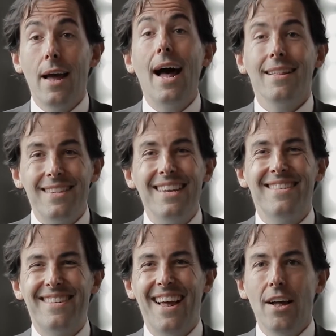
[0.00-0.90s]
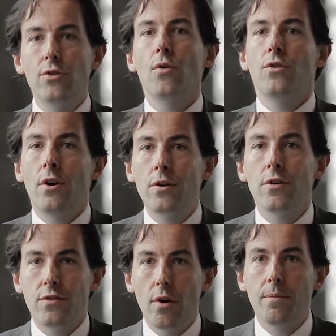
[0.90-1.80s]
at this total
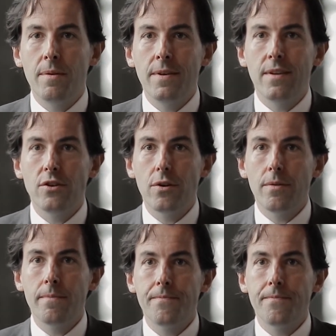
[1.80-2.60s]
cost optimization.